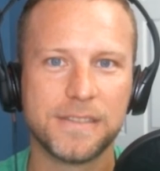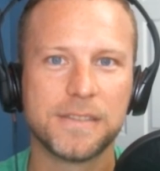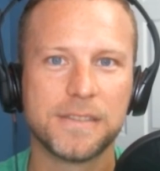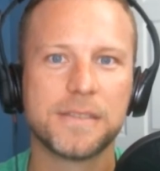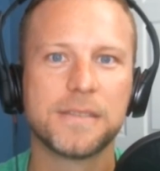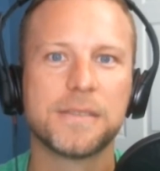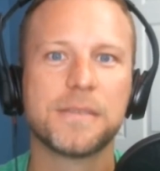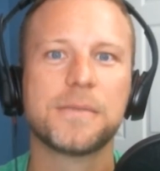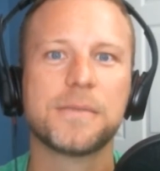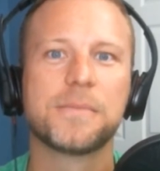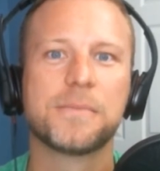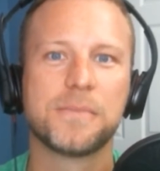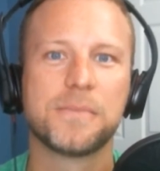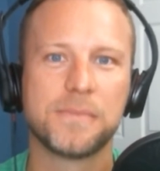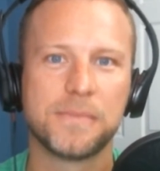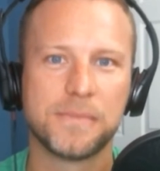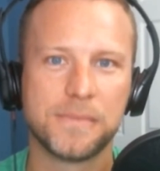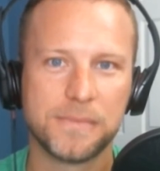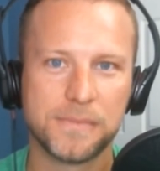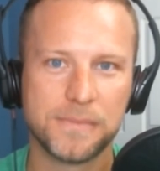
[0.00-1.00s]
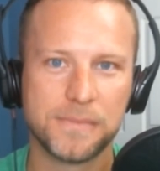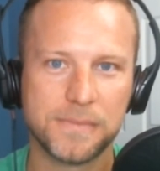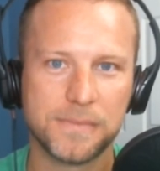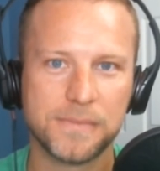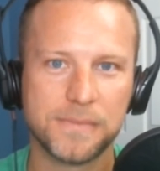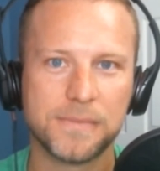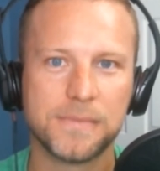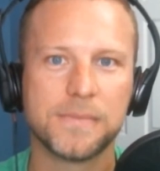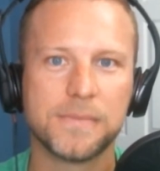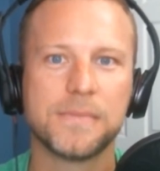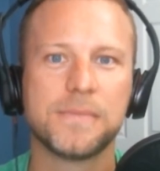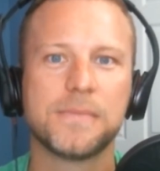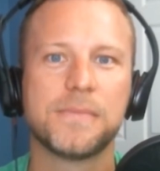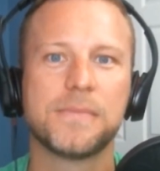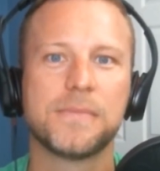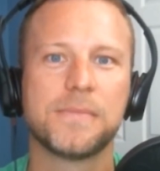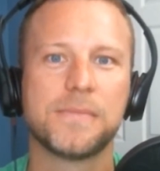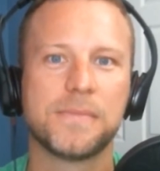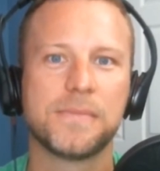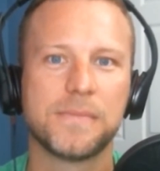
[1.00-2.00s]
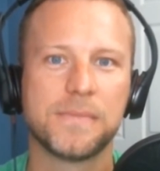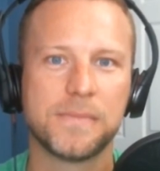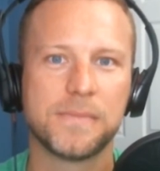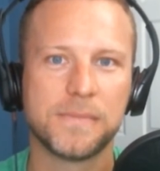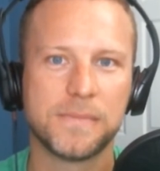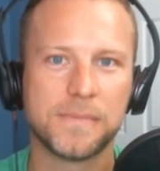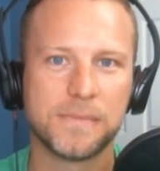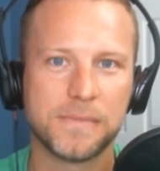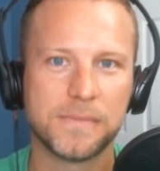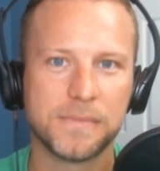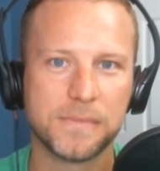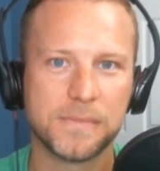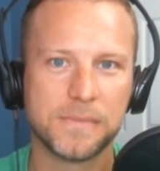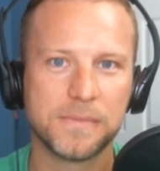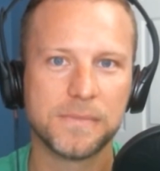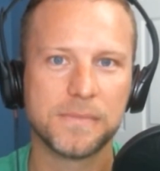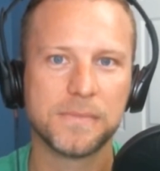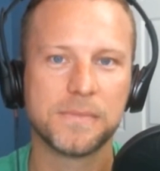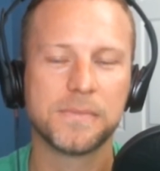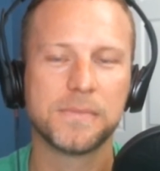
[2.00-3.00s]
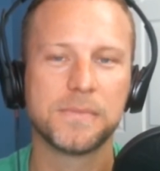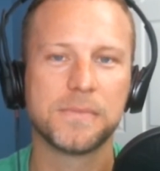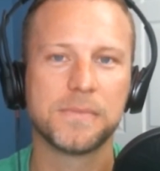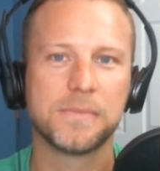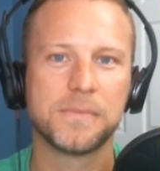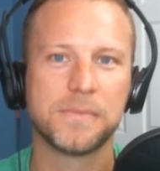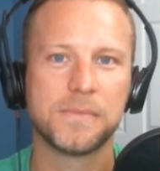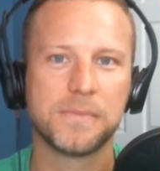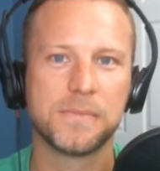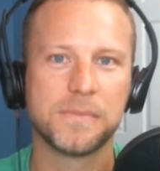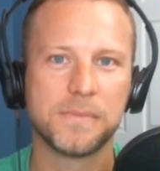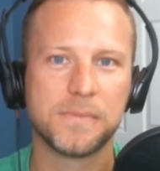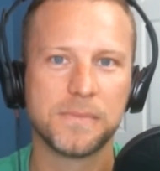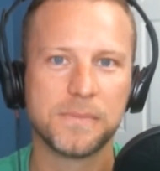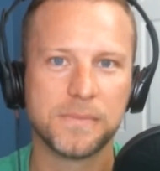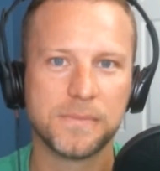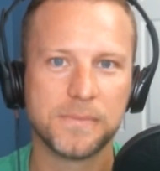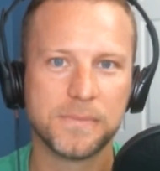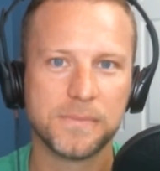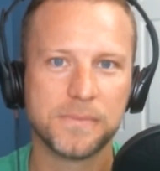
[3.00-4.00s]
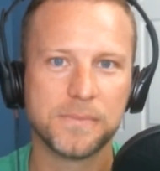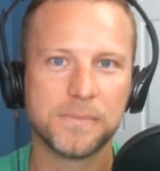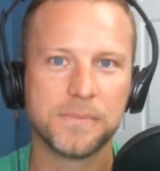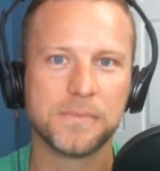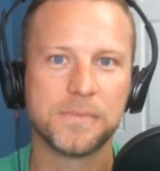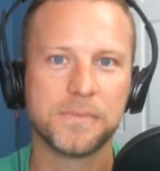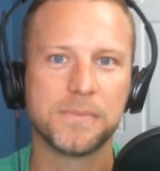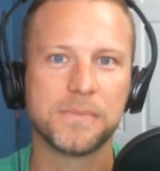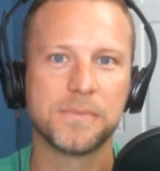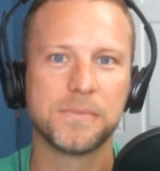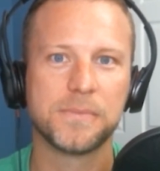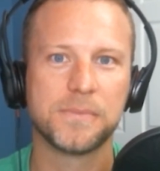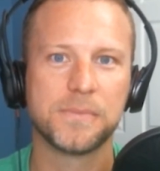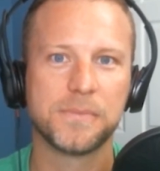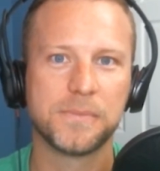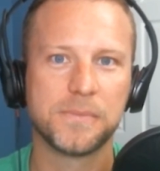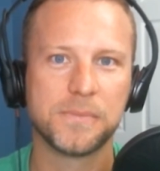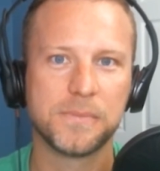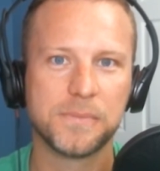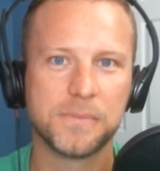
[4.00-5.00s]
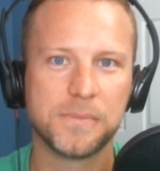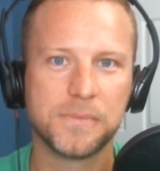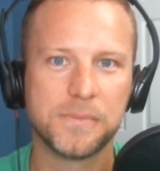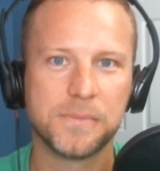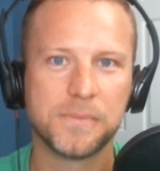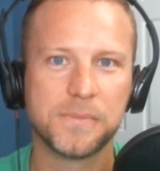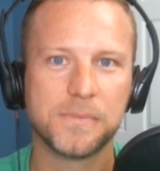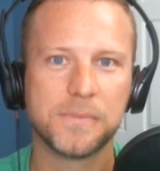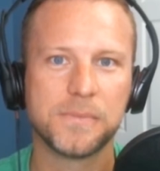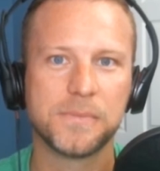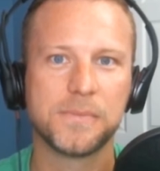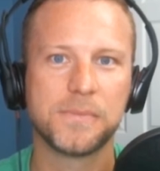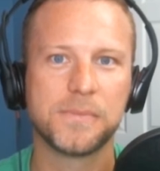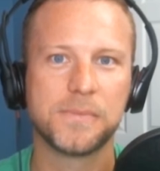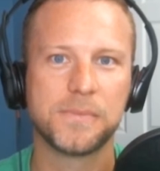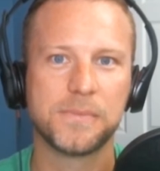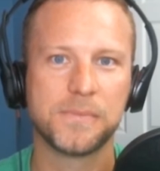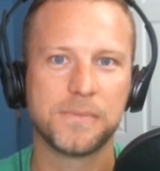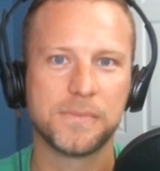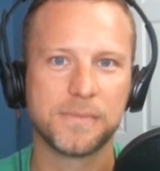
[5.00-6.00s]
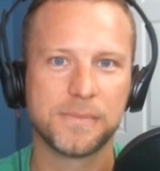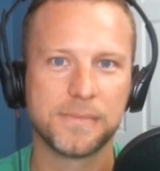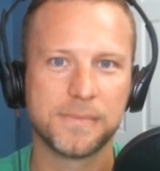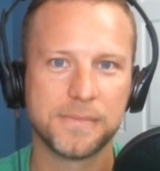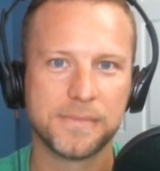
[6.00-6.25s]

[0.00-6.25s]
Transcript: (not speaking)